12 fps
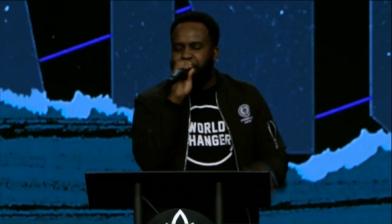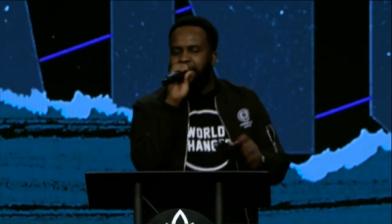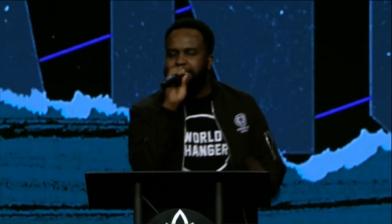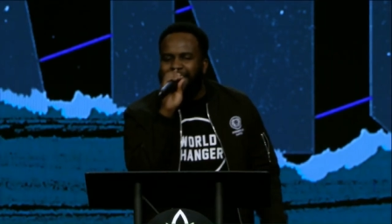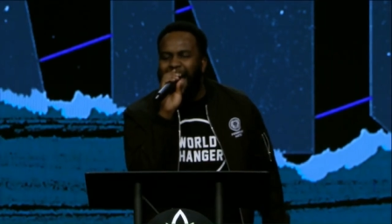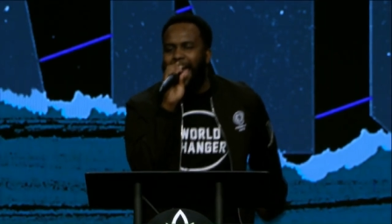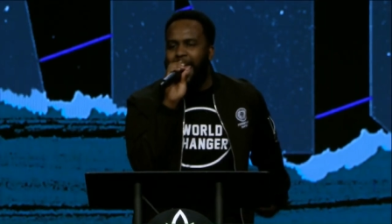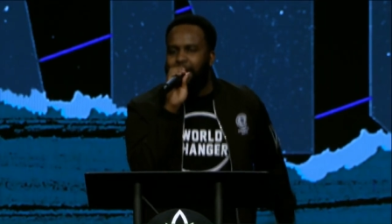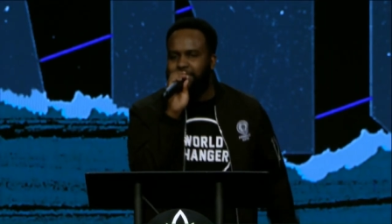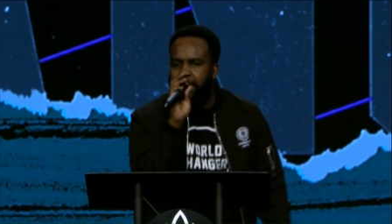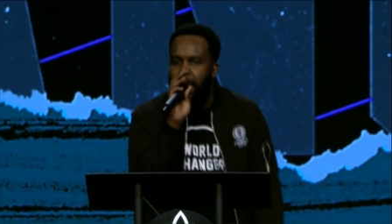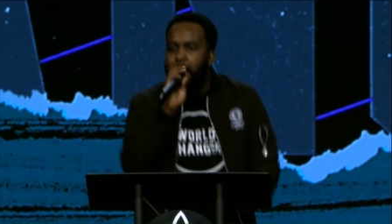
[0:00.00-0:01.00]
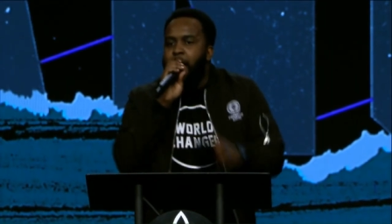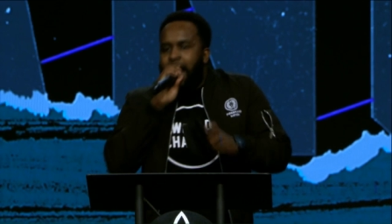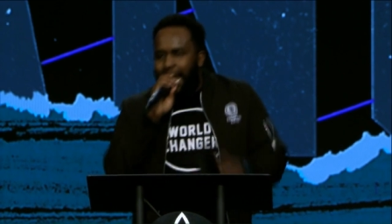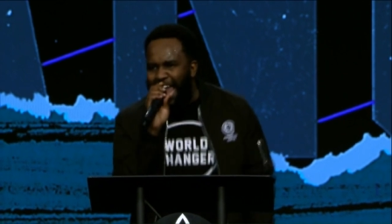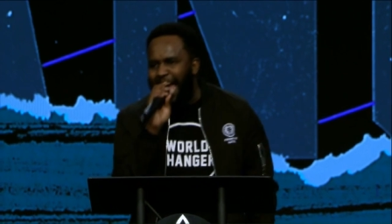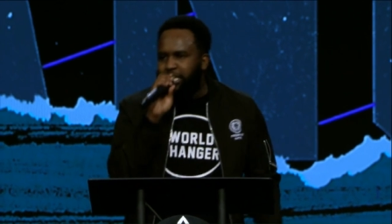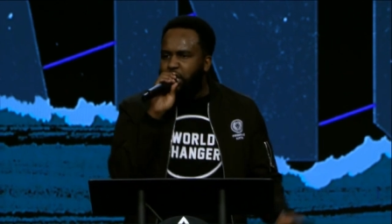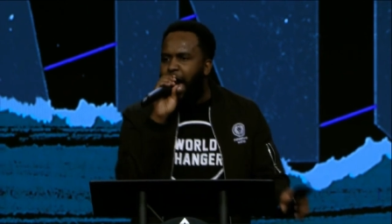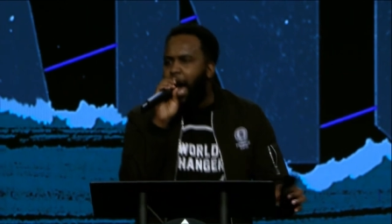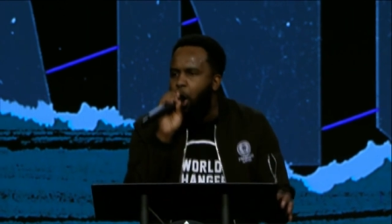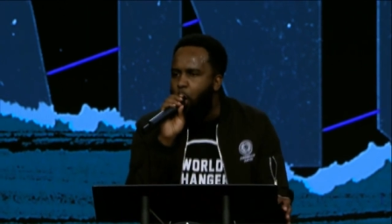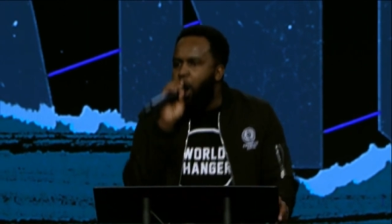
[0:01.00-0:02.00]
desires. Let
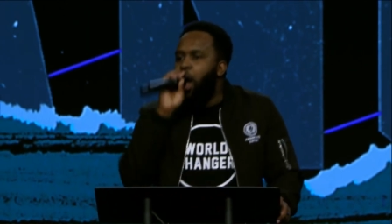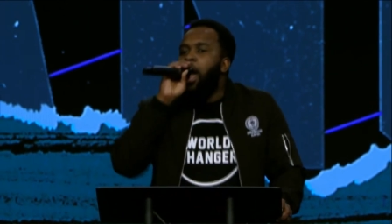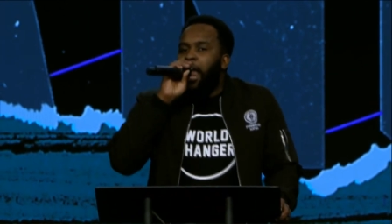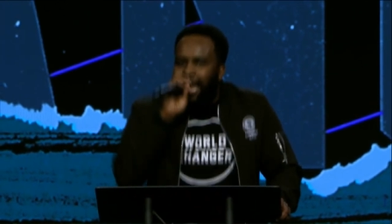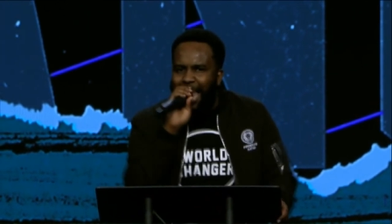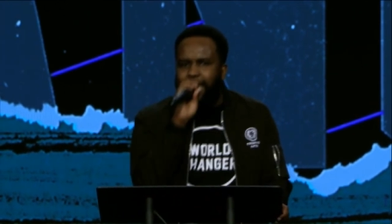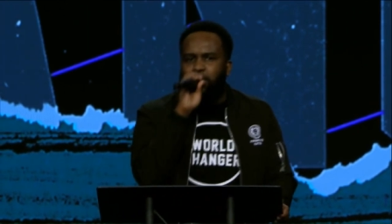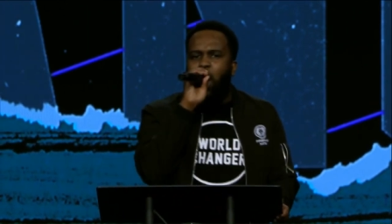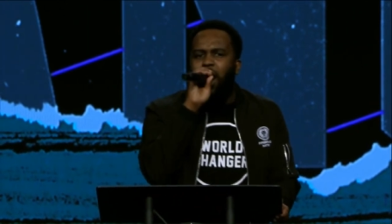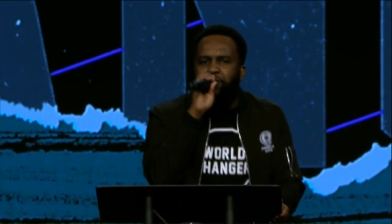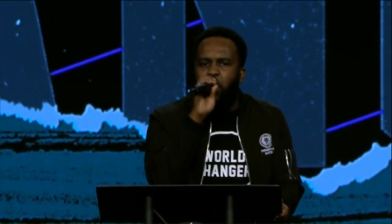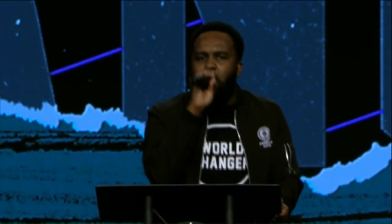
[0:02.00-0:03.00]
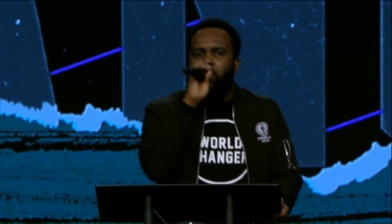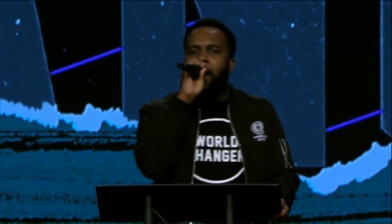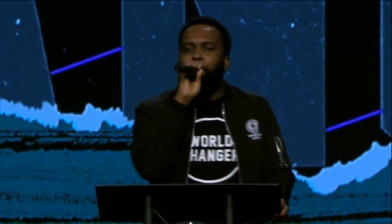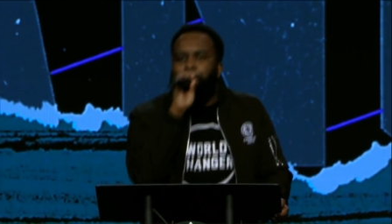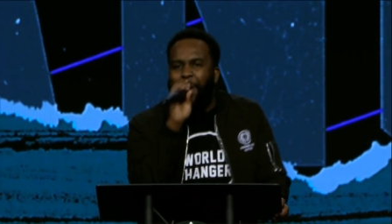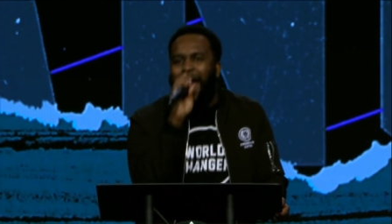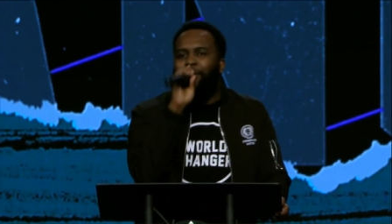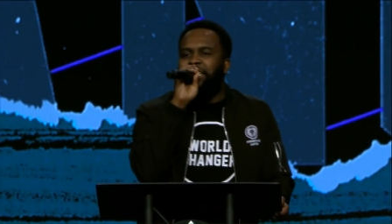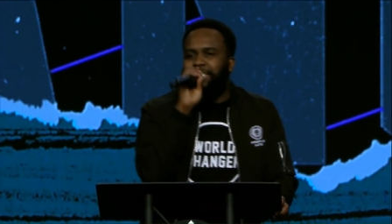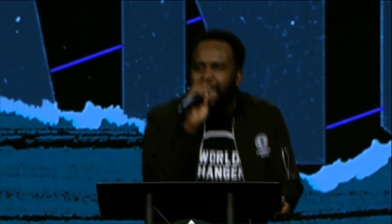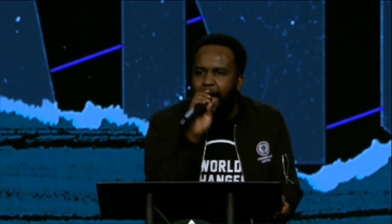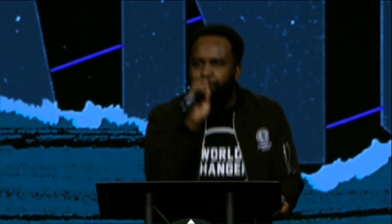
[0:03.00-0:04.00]
go. Let go of your comparison.